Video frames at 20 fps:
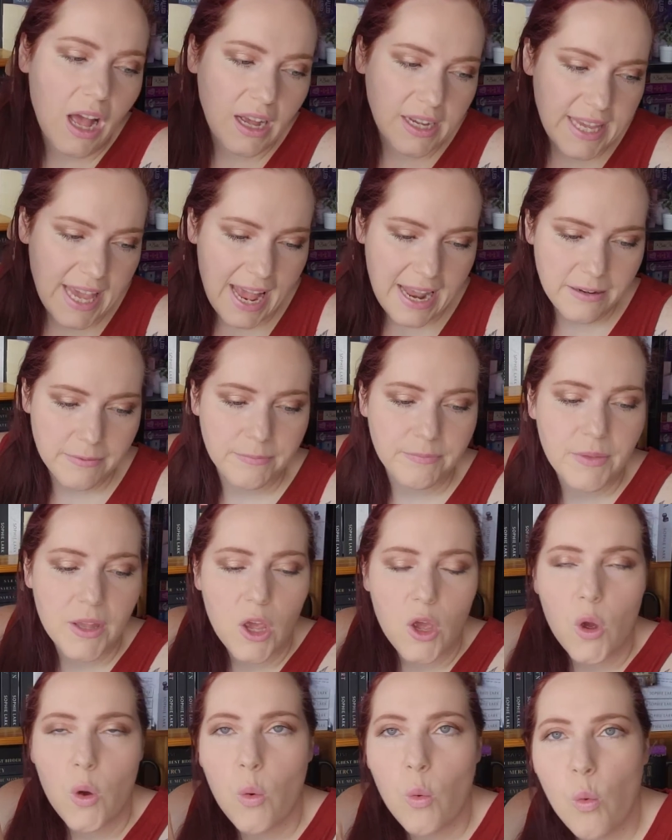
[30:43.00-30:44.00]
again,
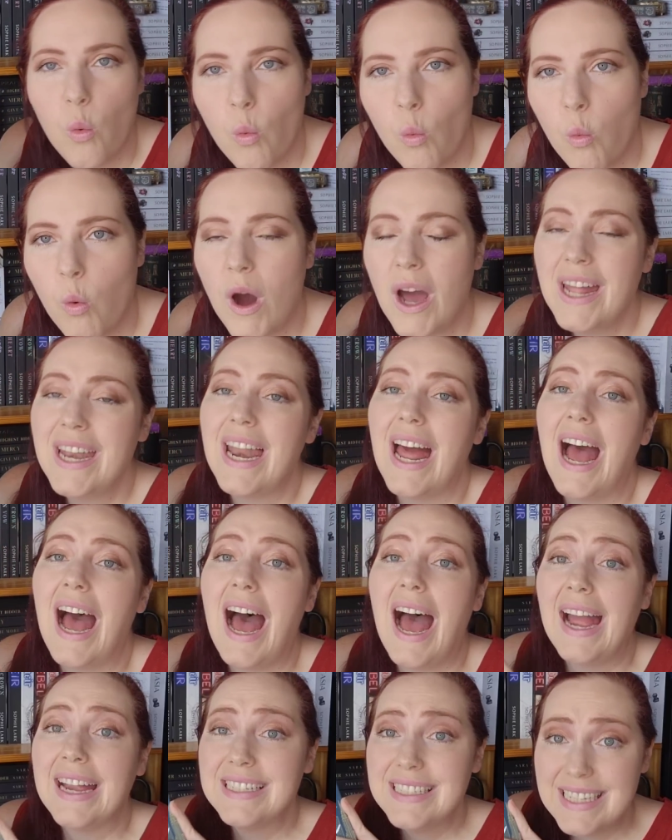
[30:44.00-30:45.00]
what
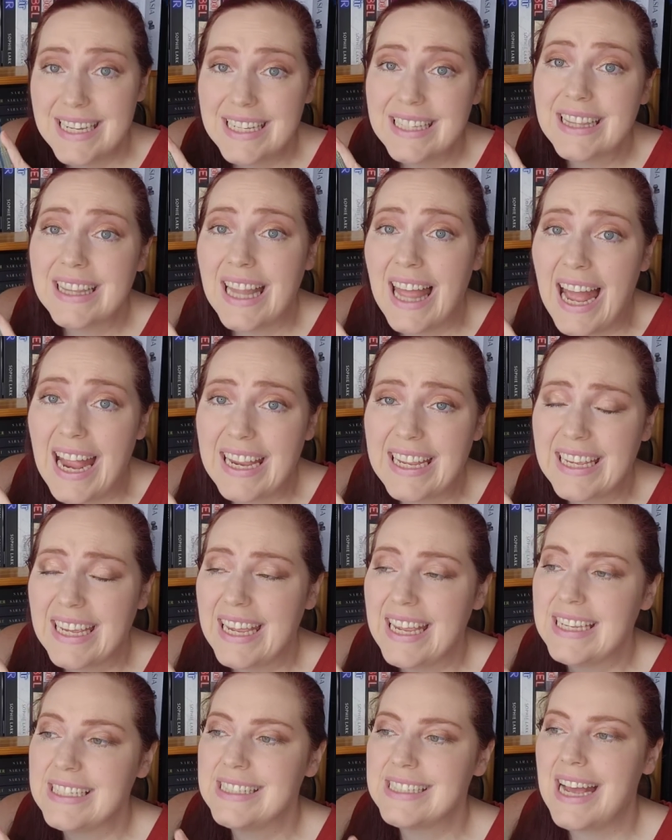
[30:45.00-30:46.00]
I did like
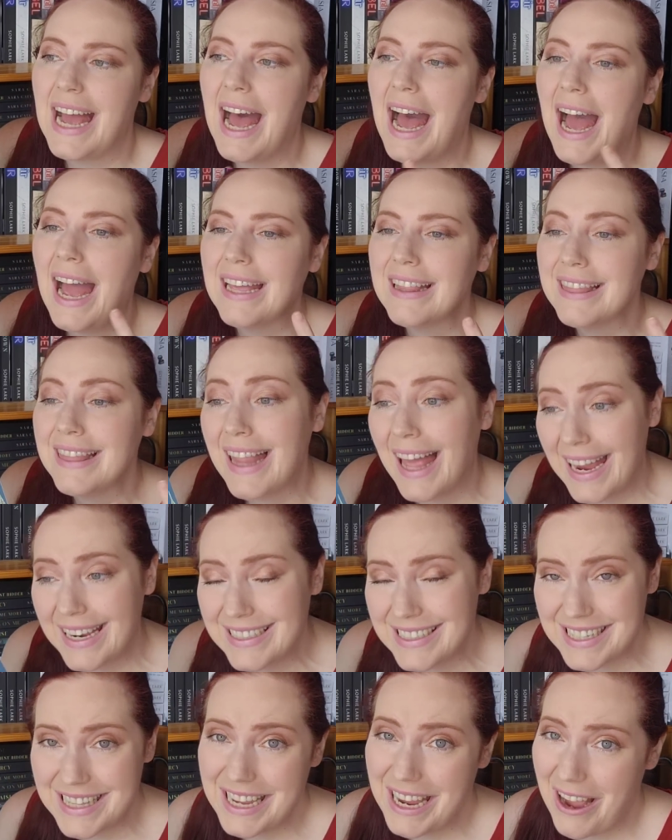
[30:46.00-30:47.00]
is I
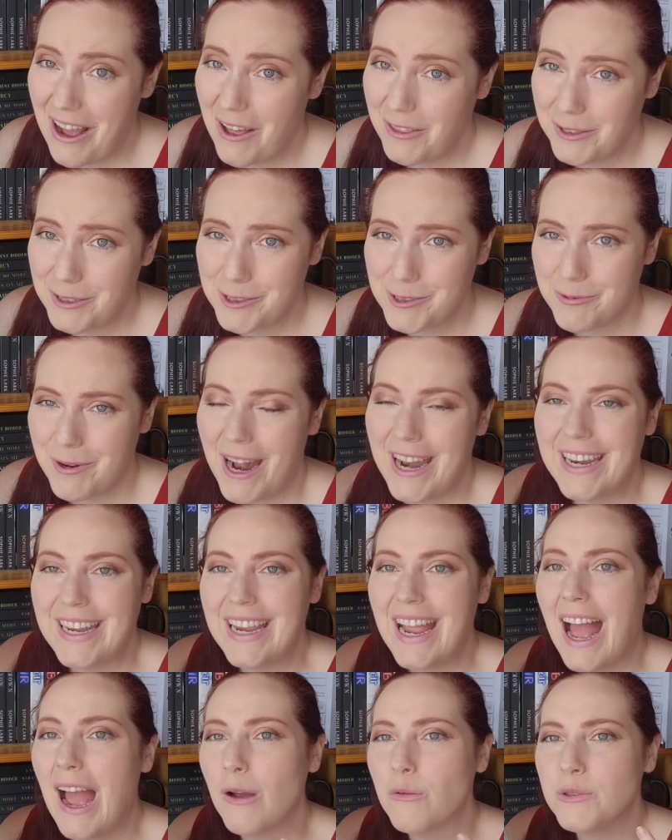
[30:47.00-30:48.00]
liked the author's
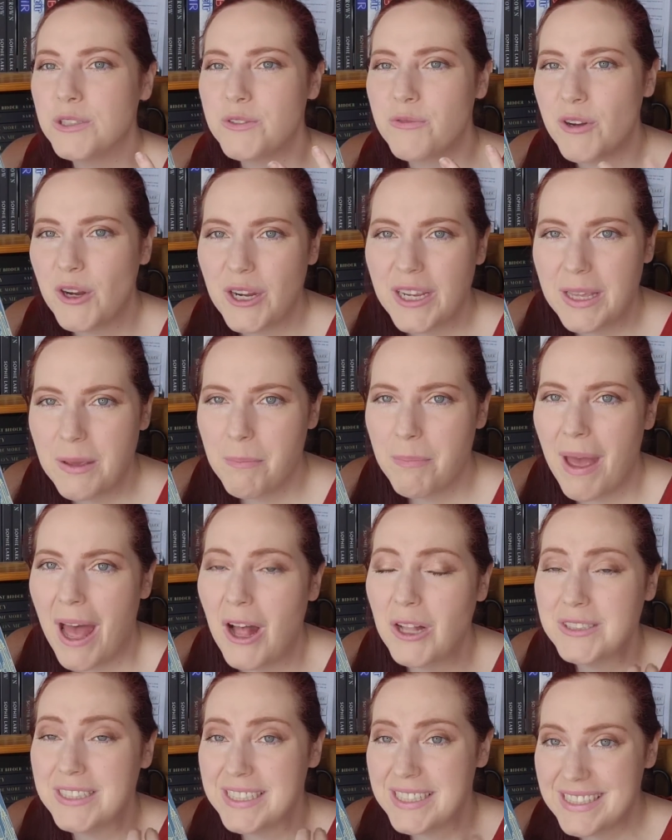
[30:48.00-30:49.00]
writing. I was very
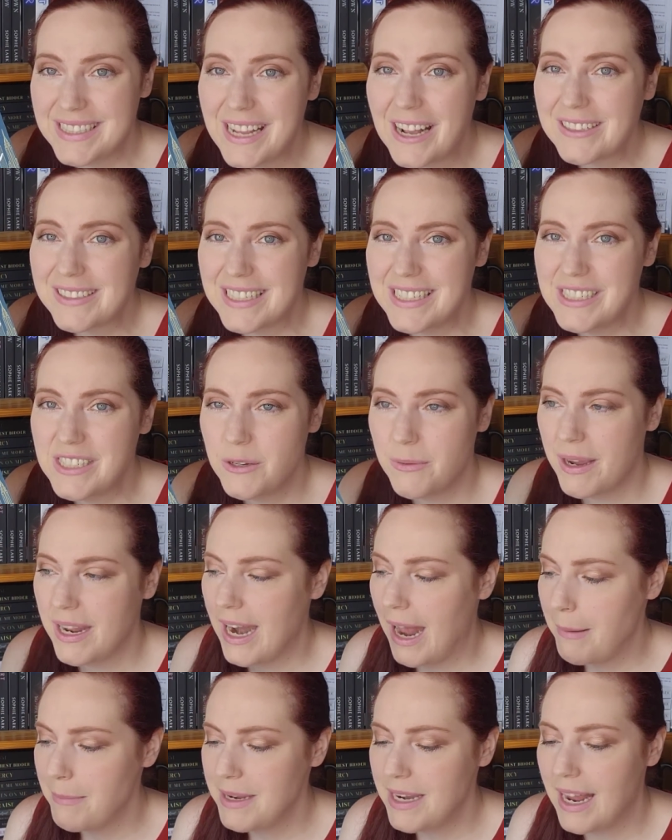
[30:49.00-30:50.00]
compelled and sucked into
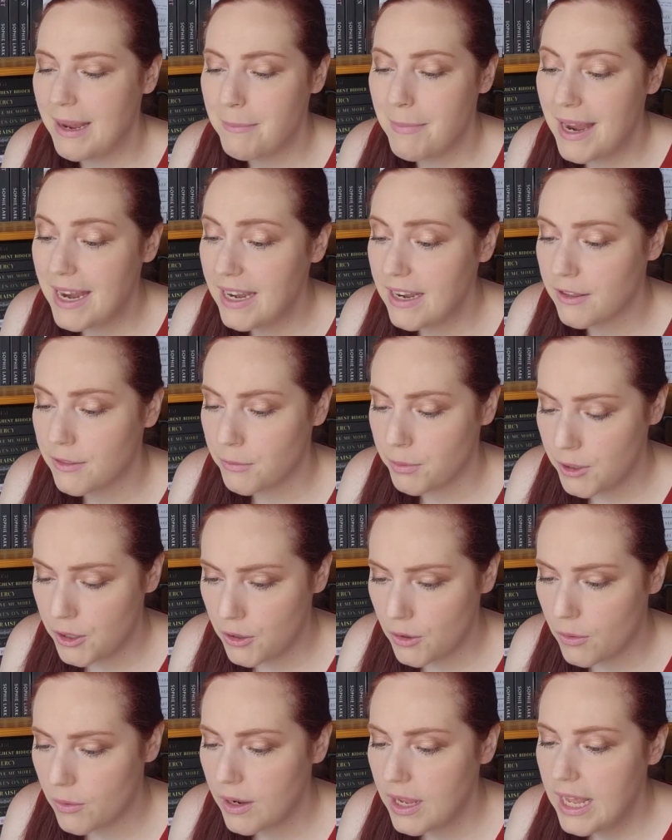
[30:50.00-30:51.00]
it. I mean, I made it
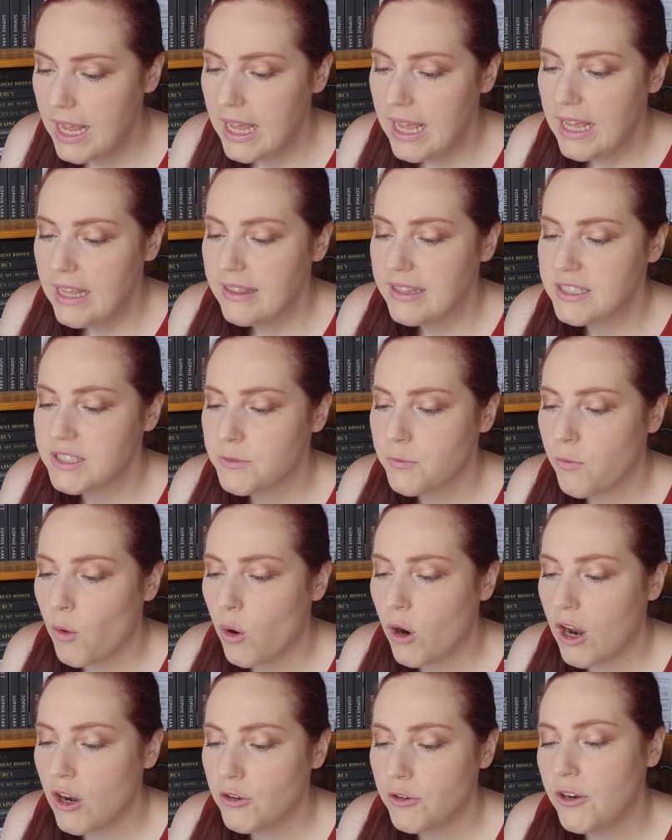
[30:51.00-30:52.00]
through this
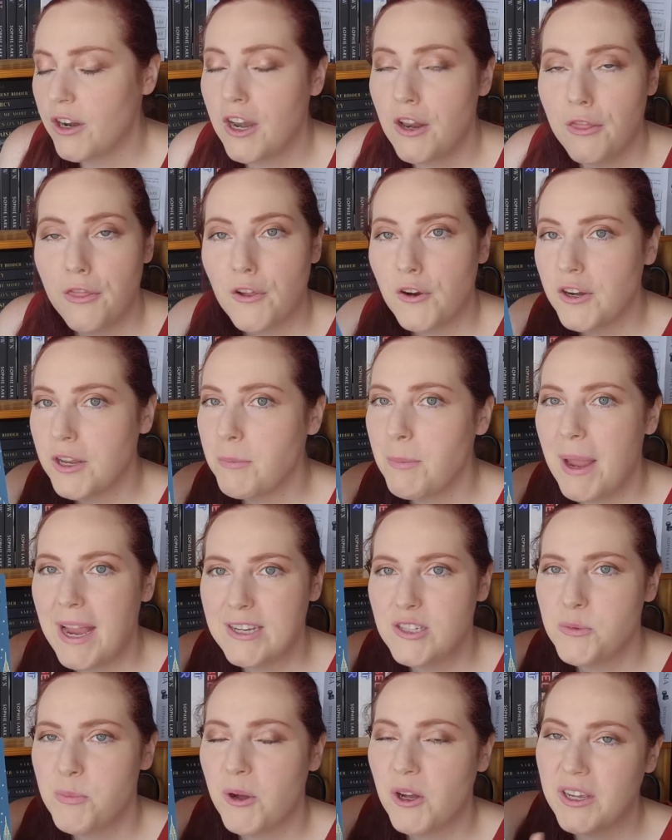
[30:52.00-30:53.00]
430
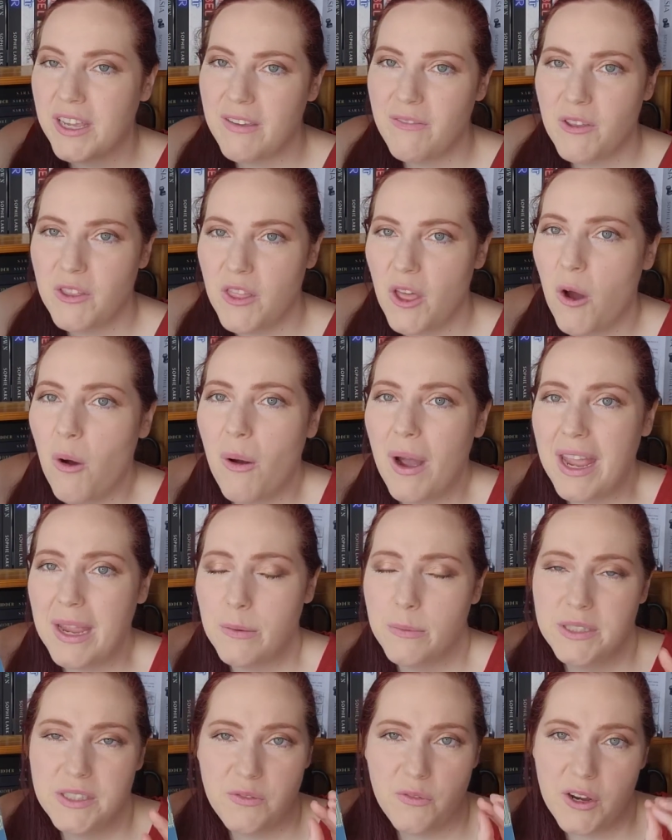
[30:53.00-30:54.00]
page book, even though
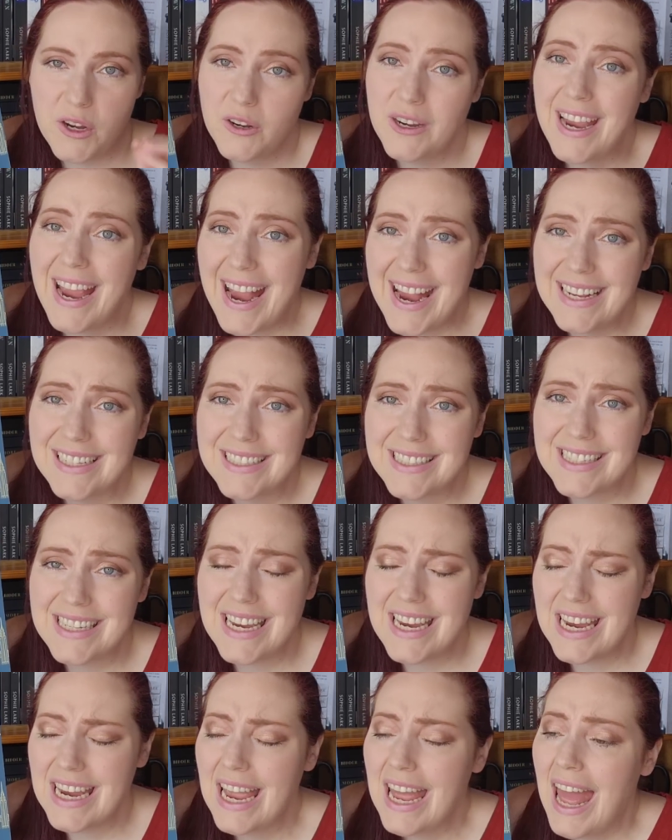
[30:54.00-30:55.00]
it was very
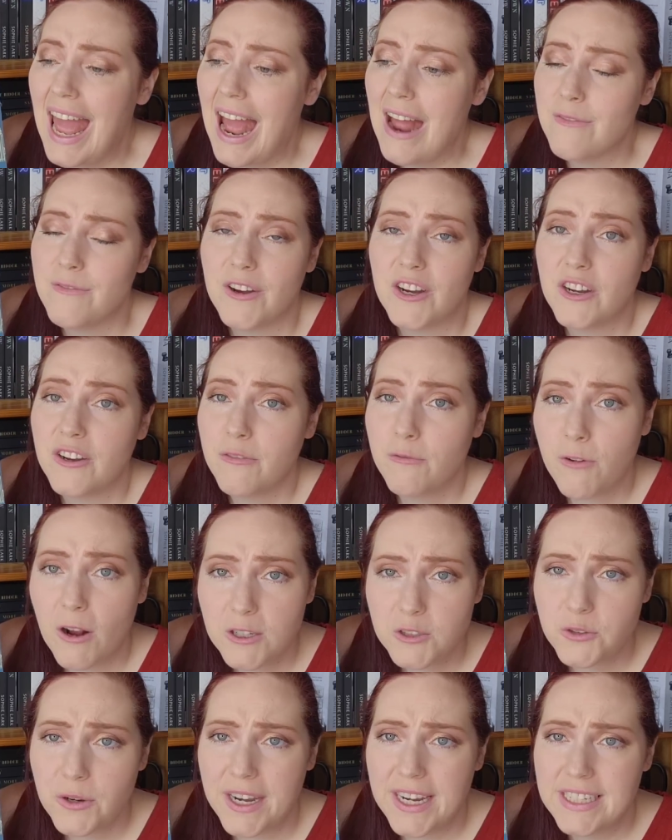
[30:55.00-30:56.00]
angsty and very
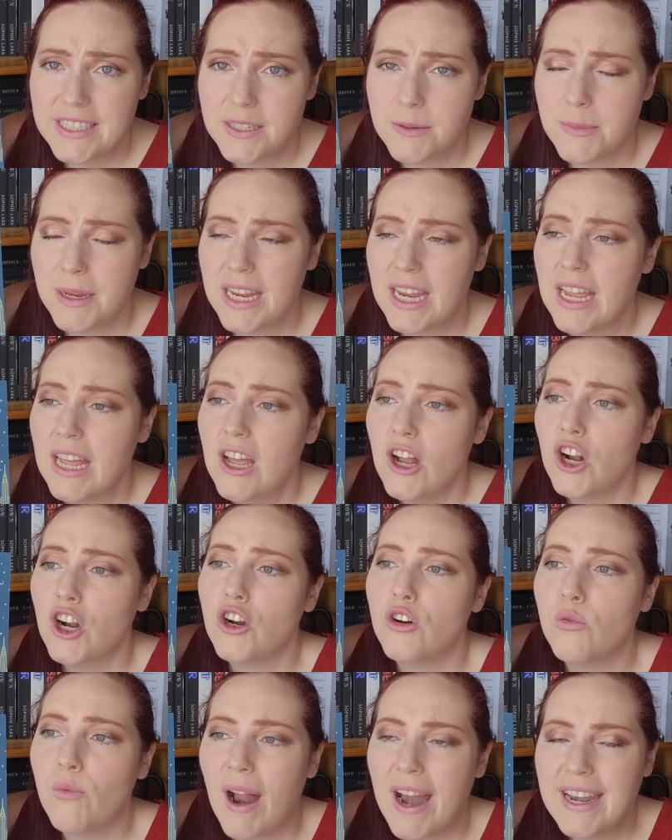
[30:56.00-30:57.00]
frustrating to me.
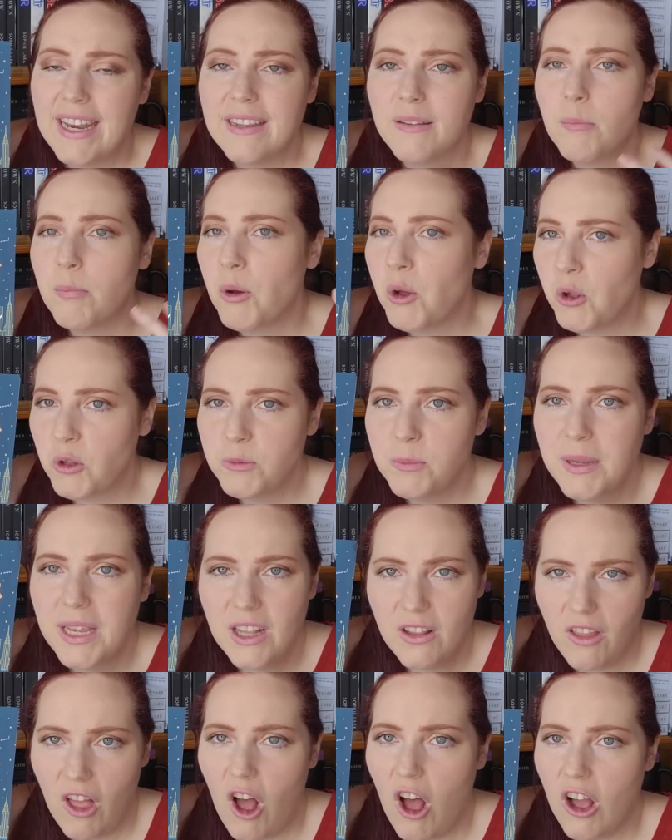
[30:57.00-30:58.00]
Her writing pulled me
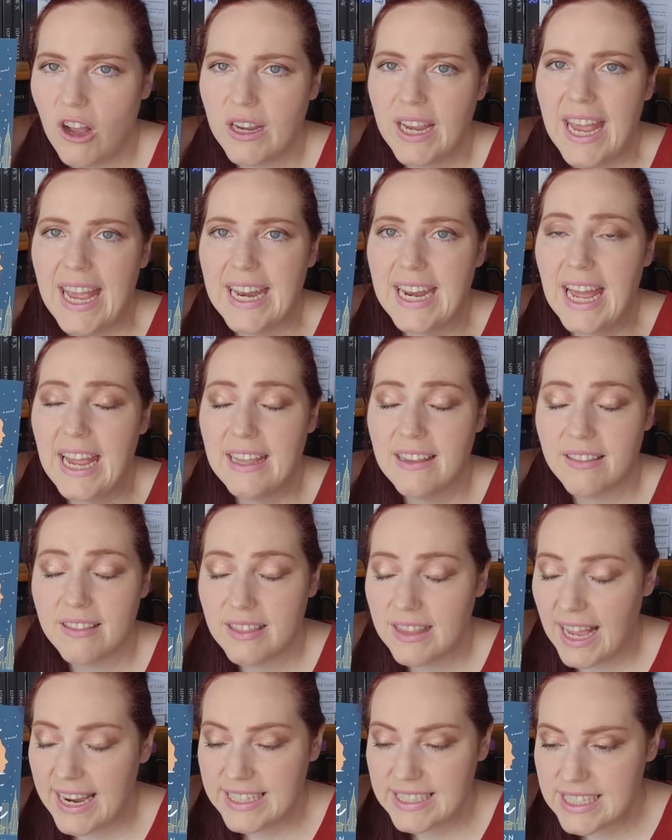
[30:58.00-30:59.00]
along, and I
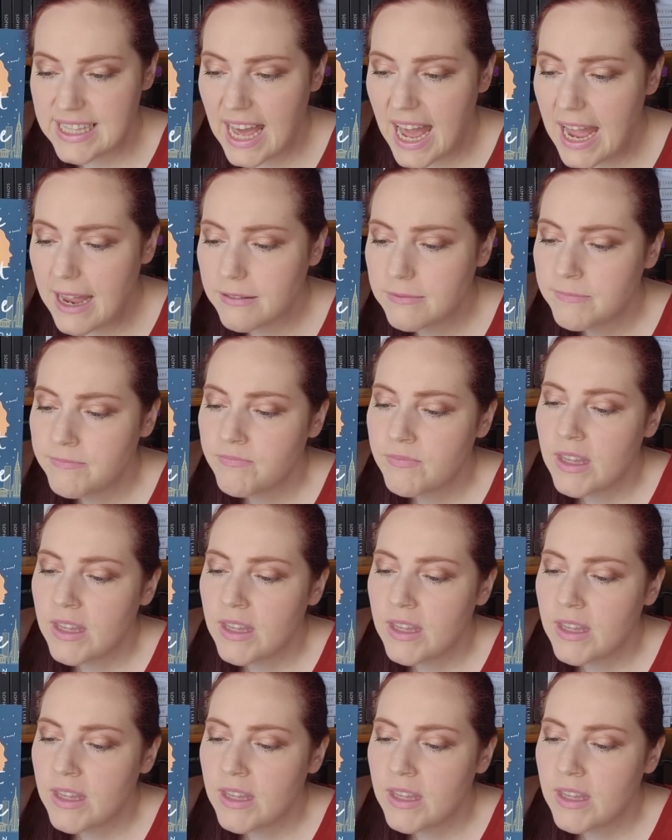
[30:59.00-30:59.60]
liked that.